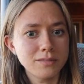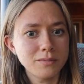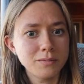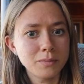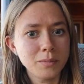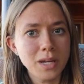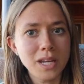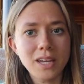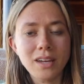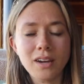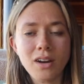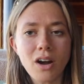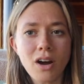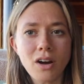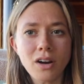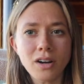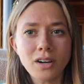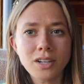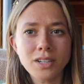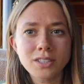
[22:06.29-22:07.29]
being an
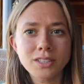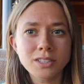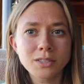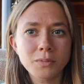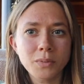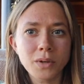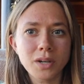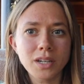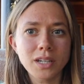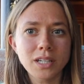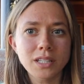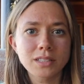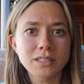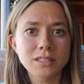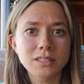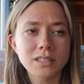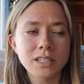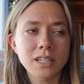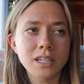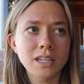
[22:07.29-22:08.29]
artist, but
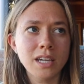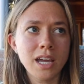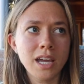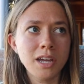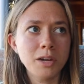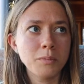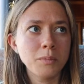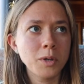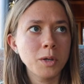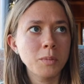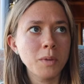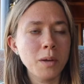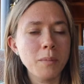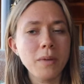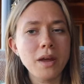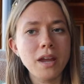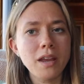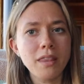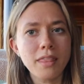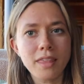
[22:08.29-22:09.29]
it can't be my
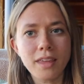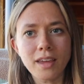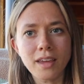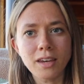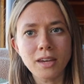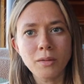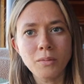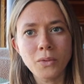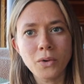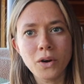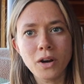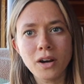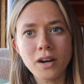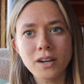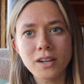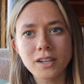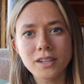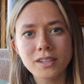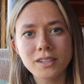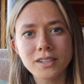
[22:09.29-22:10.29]
main thing
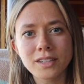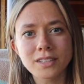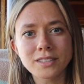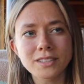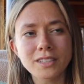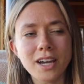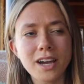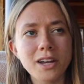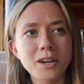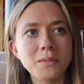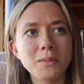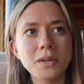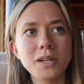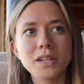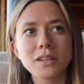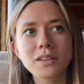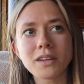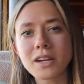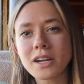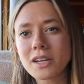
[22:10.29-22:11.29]
anymore. It's got to
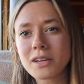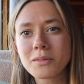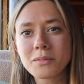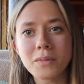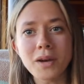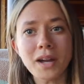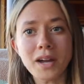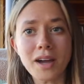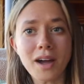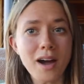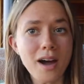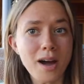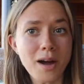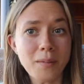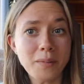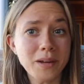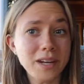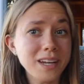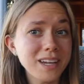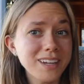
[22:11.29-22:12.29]
be like my
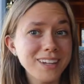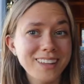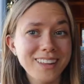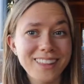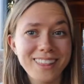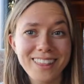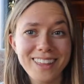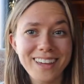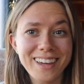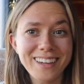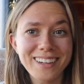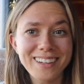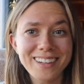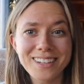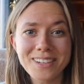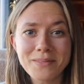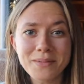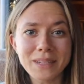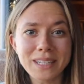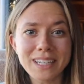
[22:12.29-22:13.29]
hobby
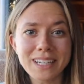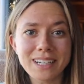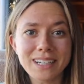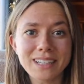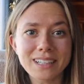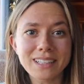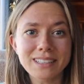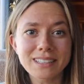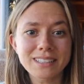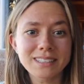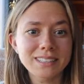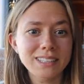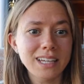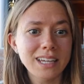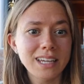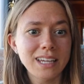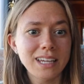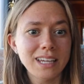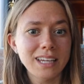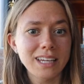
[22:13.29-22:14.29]
thing, because
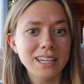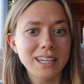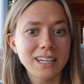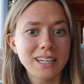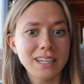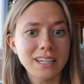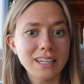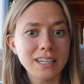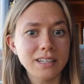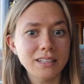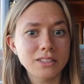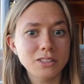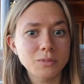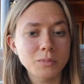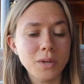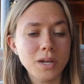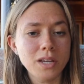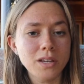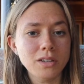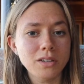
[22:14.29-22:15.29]
it's
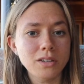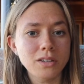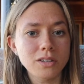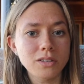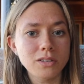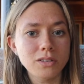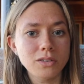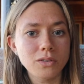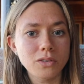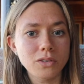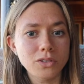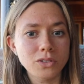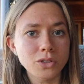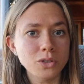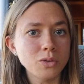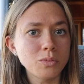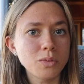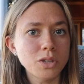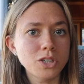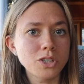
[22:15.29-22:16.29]
been
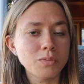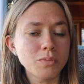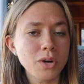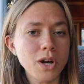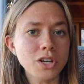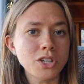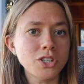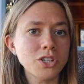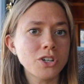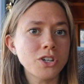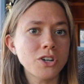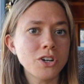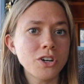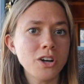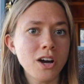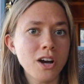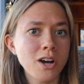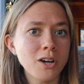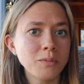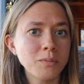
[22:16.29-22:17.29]
too much pressure
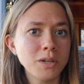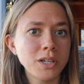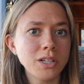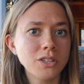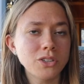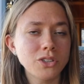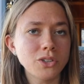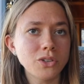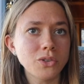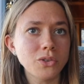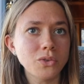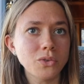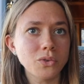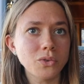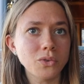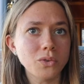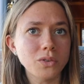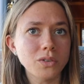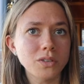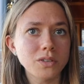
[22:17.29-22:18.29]
on me
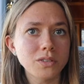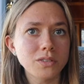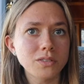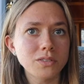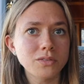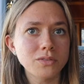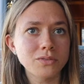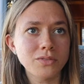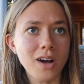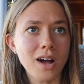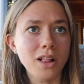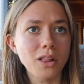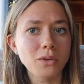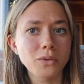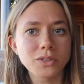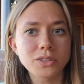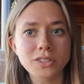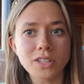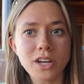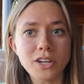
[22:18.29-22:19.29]
to
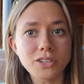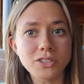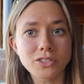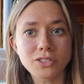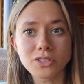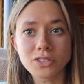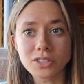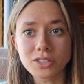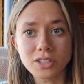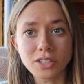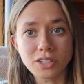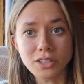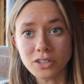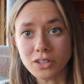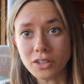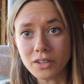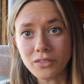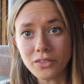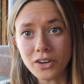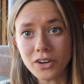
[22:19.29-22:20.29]
follow a schedule and to
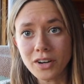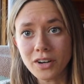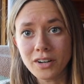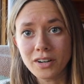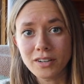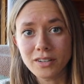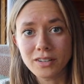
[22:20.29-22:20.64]
deliver.